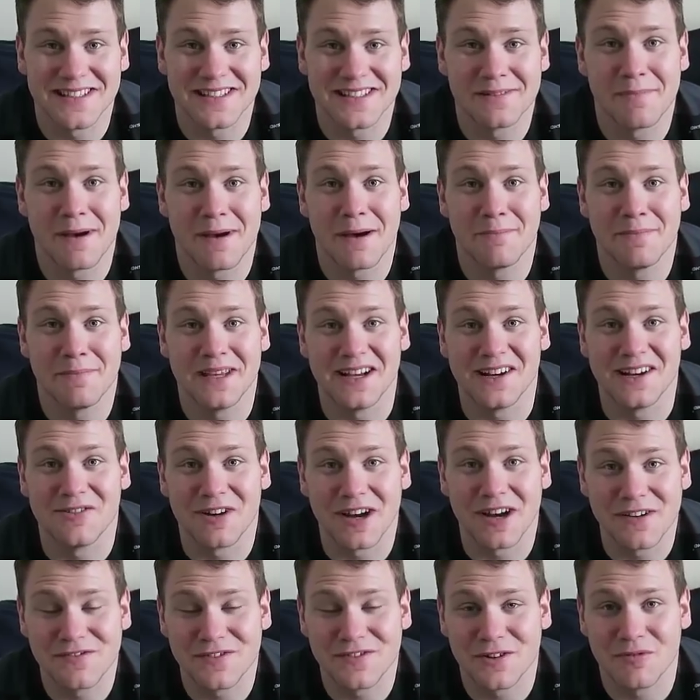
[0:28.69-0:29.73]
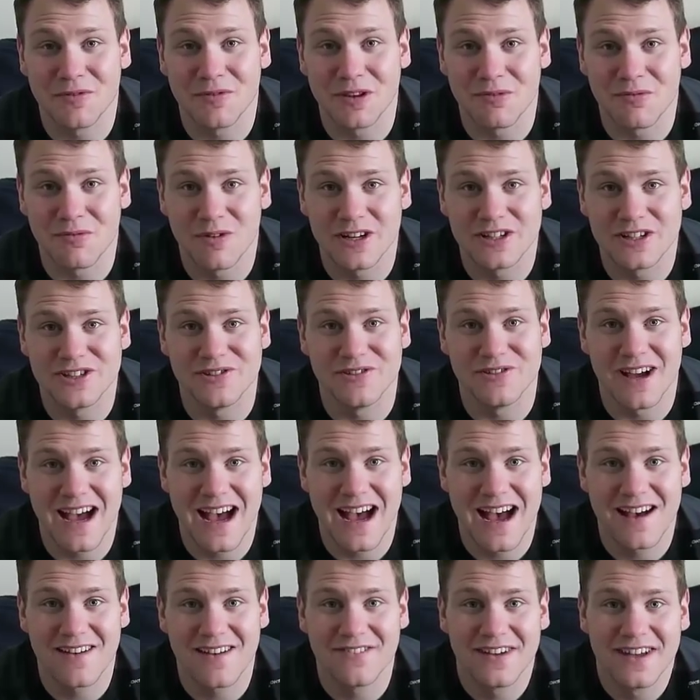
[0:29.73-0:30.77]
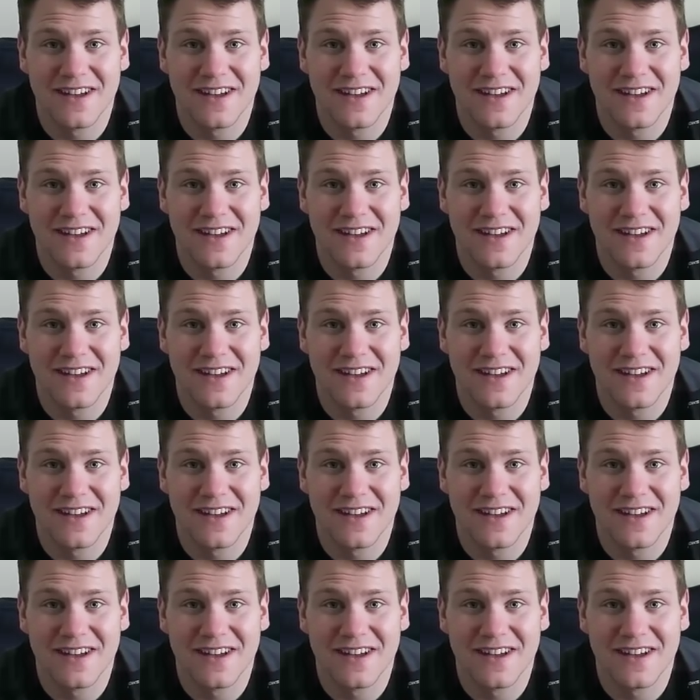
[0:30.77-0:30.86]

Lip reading: It's about being grateful with what you have.